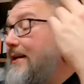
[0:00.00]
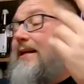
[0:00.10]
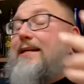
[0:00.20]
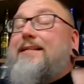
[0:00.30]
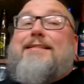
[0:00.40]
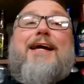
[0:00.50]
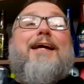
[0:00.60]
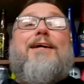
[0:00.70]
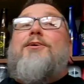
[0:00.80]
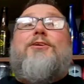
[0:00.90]
Is
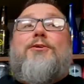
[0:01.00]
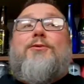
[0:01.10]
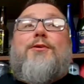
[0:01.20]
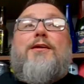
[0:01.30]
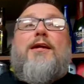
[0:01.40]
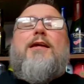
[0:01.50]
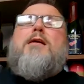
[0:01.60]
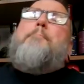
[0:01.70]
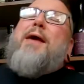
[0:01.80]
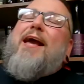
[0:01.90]
that good, dude? And
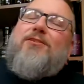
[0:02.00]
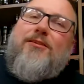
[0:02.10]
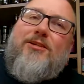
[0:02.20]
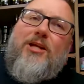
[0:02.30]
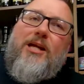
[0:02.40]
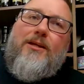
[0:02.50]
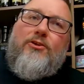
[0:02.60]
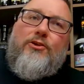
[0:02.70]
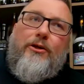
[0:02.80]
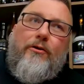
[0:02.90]
batches
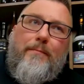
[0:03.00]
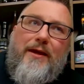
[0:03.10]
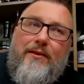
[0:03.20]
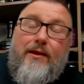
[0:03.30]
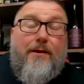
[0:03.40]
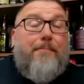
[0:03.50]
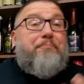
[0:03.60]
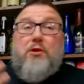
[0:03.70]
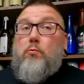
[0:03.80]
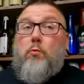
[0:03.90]
change, you know what I mean? Like,
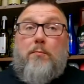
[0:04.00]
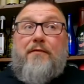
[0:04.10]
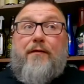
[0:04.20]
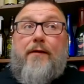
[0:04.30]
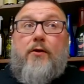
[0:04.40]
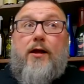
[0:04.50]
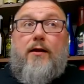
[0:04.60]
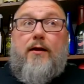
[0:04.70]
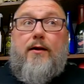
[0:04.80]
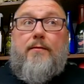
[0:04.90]
one of my favorite
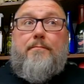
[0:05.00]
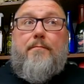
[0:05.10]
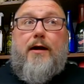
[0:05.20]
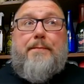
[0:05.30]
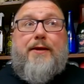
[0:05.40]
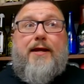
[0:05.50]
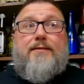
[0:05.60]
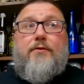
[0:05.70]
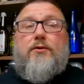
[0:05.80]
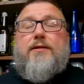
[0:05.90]
IPAs
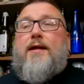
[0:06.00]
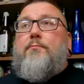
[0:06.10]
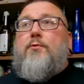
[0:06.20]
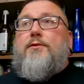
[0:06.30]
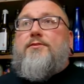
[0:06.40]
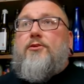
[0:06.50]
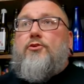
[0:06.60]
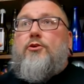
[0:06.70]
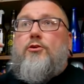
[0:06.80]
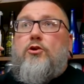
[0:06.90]
of all time was
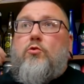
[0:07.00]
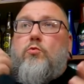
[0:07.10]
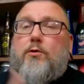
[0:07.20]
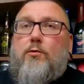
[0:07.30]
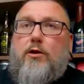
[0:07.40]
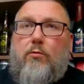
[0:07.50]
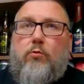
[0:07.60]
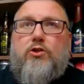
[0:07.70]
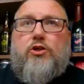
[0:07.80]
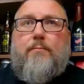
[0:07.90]
the
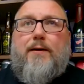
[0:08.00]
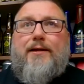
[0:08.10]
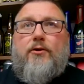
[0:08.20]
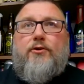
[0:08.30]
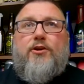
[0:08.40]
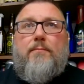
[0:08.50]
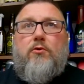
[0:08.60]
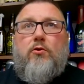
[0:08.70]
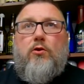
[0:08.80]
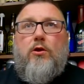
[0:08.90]
Gewurztraminer
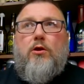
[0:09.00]
Double